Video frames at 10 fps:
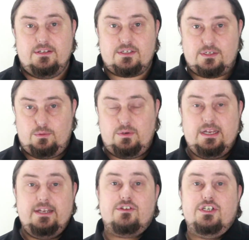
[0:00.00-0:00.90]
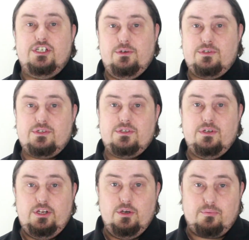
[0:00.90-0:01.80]
to introduce
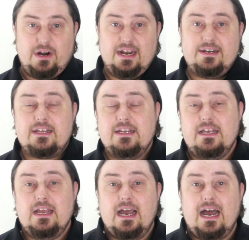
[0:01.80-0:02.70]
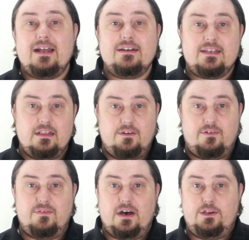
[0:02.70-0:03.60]
your brand and deliver
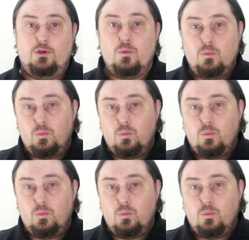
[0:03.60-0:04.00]
value.